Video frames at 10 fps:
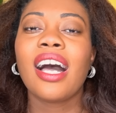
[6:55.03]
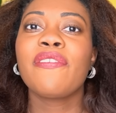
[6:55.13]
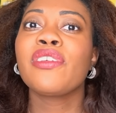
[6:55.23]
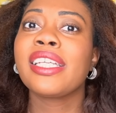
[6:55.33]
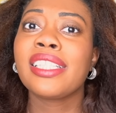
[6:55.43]
I
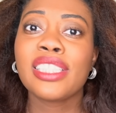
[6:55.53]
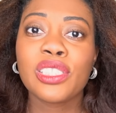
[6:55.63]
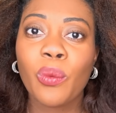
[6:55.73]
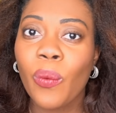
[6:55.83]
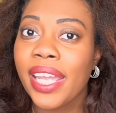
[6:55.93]
feel like this is
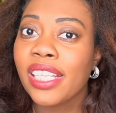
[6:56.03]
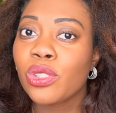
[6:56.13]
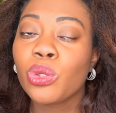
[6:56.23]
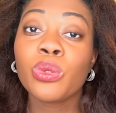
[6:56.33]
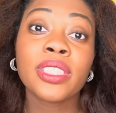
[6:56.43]
a way
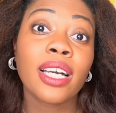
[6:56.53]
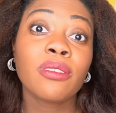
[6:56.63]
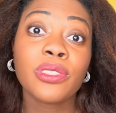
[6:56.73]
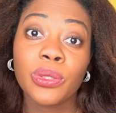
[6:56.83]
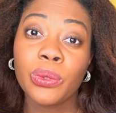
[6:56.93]
to
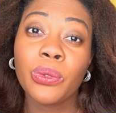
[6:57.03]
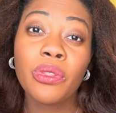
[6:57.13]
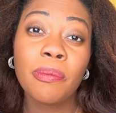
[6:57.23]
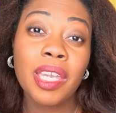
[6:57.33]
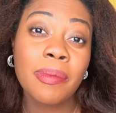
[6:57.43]

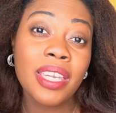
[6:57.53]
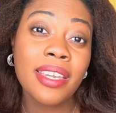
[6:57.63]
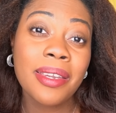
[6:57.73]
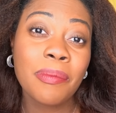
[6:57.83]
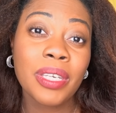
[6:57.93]
self-soothe
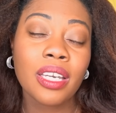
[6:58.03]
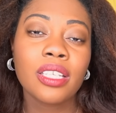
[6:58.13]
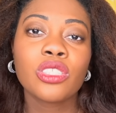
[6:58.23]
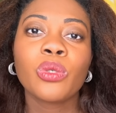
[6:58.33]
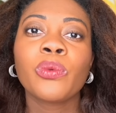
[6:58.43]
maybe
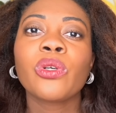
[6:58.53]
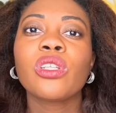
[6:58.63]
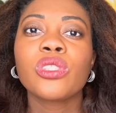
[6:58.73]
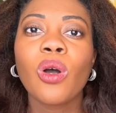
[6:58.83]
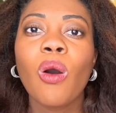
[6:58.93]
because the real
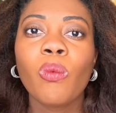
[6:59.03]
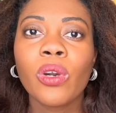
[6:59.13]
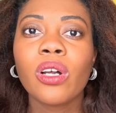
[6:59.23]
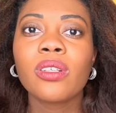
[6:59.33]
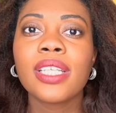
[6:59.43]
adult
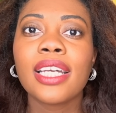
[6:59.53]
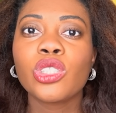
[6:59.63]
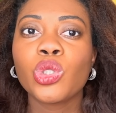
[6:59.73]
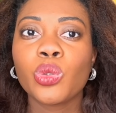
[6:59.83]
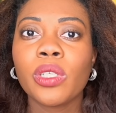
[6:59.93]
world has
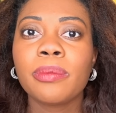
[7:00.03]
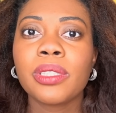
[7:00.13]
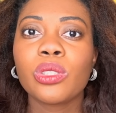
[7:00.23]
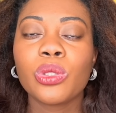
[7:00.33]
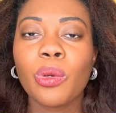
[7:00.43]

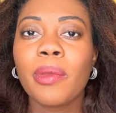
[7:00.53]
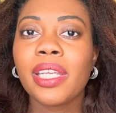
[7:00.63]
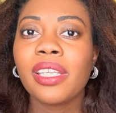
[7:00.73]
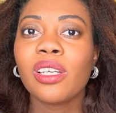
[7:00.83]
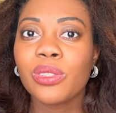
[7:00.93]
stripped so
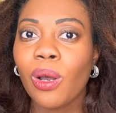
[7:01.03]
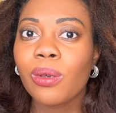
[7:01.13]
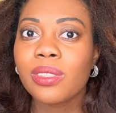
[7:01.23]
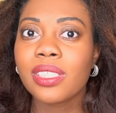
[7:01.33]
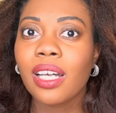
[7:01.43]
many adults